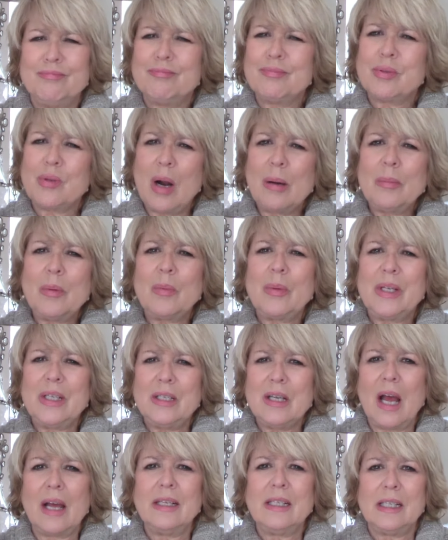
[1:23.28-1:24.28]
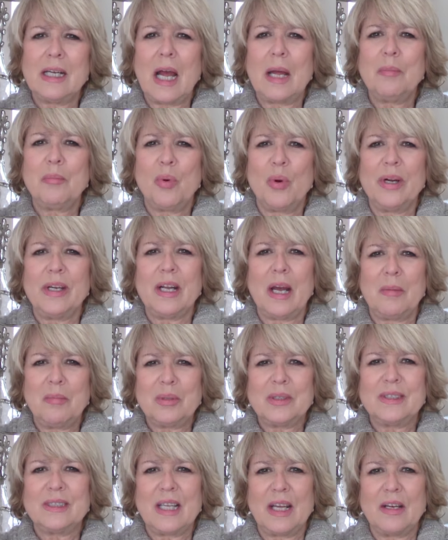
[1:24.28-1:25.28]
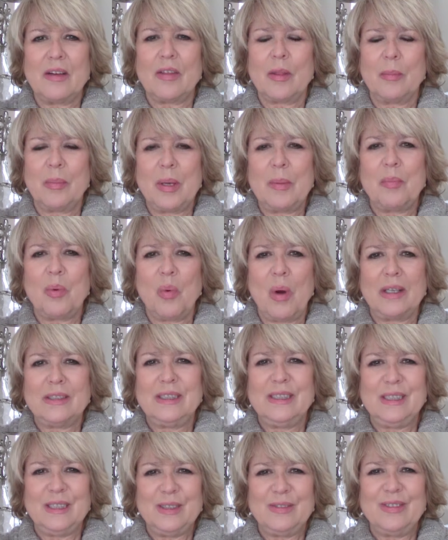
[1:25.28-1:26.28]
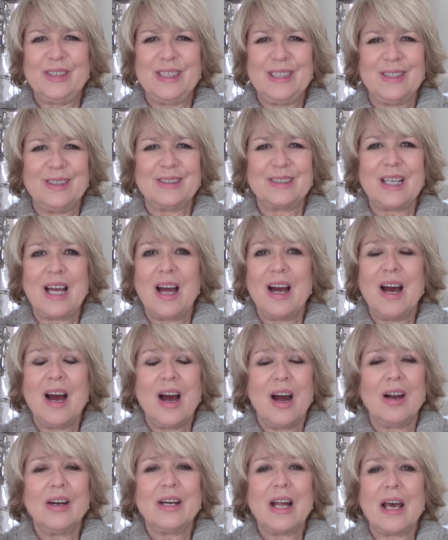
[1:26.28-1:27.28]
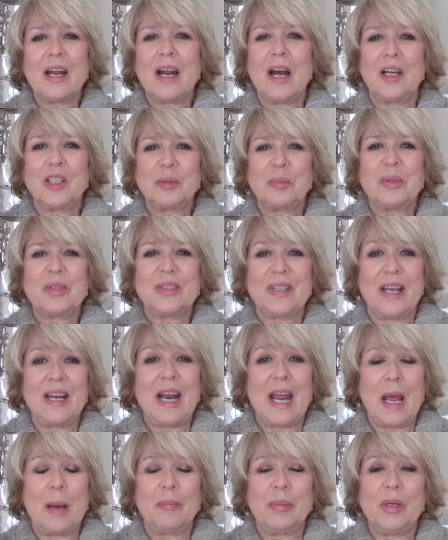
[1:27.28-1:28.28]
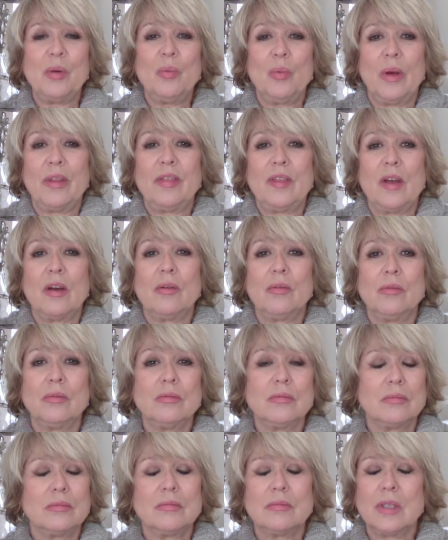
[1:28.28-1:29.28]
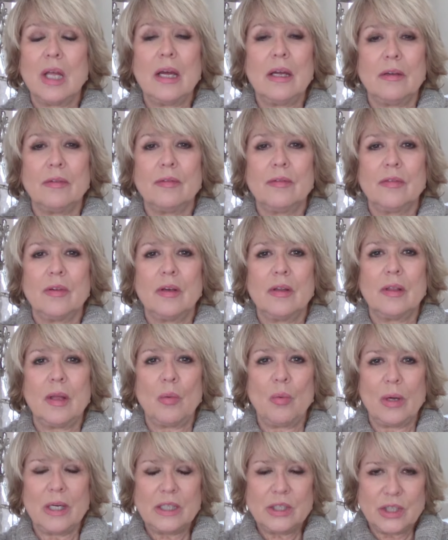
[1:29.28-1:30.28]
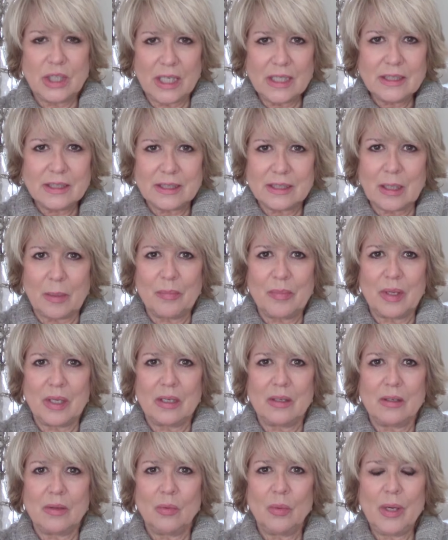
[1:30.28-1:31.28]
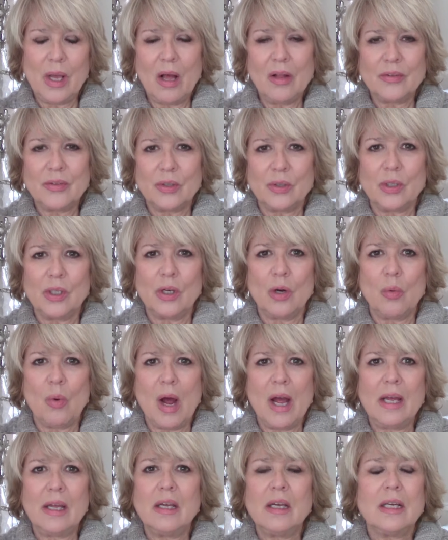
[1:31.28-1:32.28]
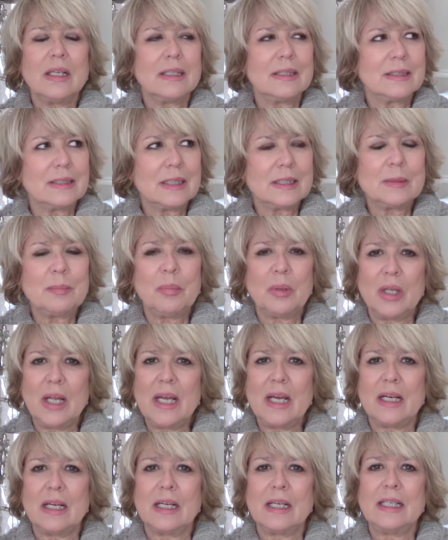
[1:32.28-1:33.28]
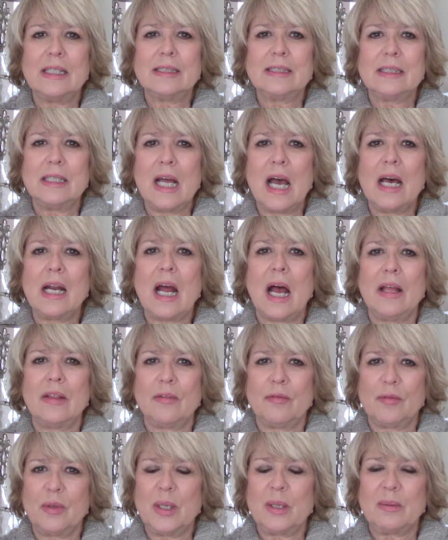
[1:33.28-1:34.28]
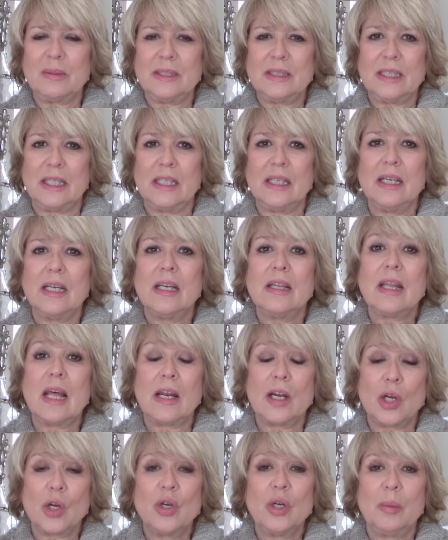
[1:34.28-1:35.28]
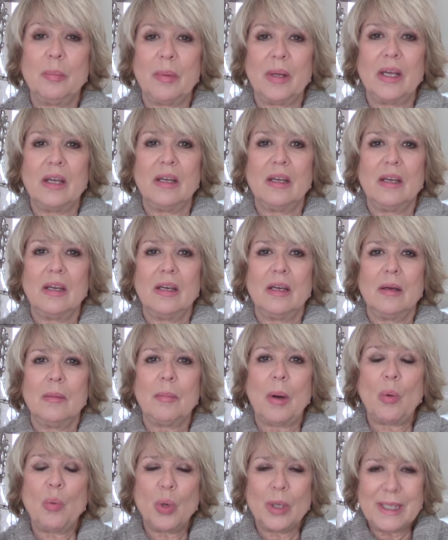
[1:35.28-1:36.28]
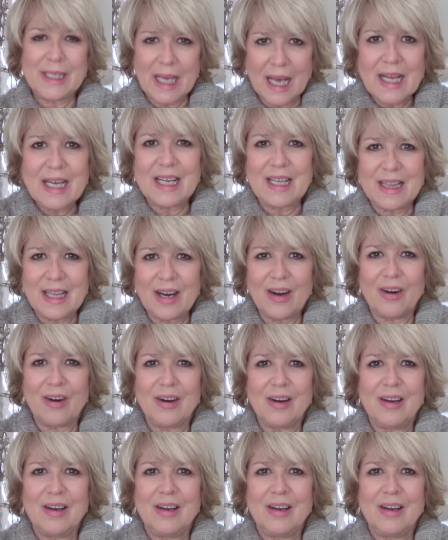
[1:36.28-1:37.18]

probably 99.9% percent of the people watching these videos are not 100% happy with their life. They want to change something. We all do. You know why? Because this planet is not on the frequency that it could be. But we're getting there.